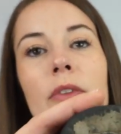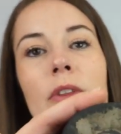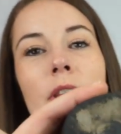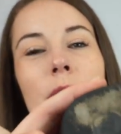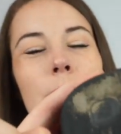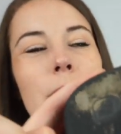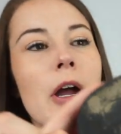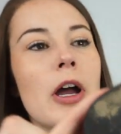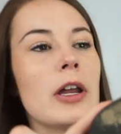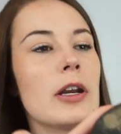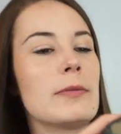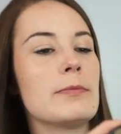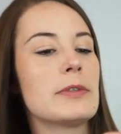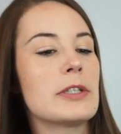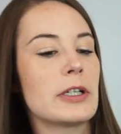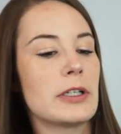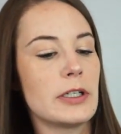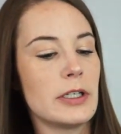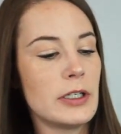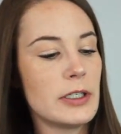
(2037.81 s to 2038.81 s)
The bottoms
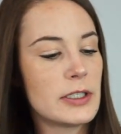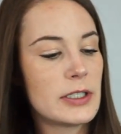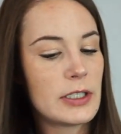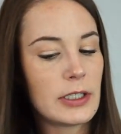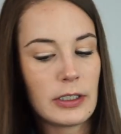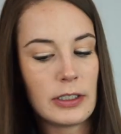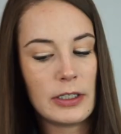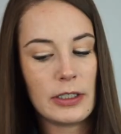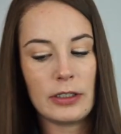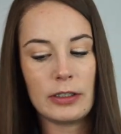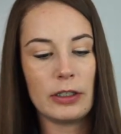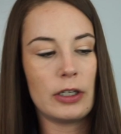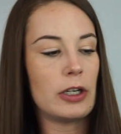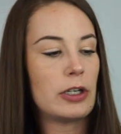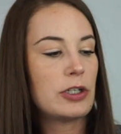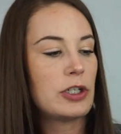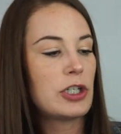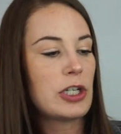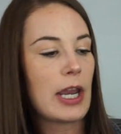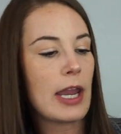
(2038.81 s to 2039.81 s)
are still in
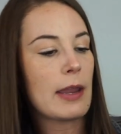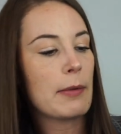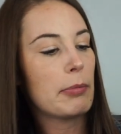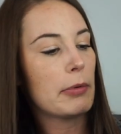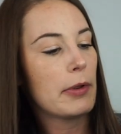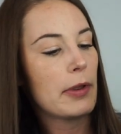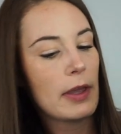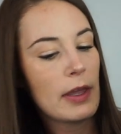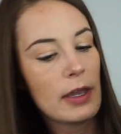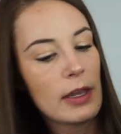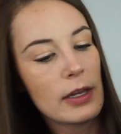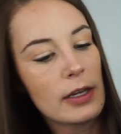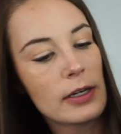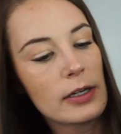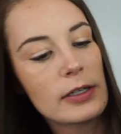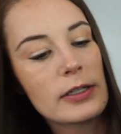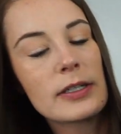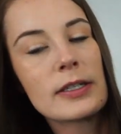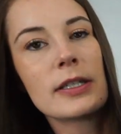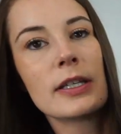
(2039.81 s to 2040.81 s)
good shape.
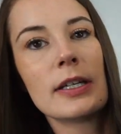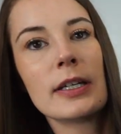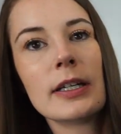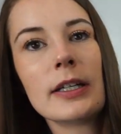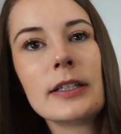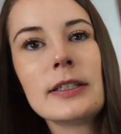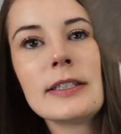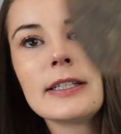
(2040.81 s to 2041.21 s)
Here's the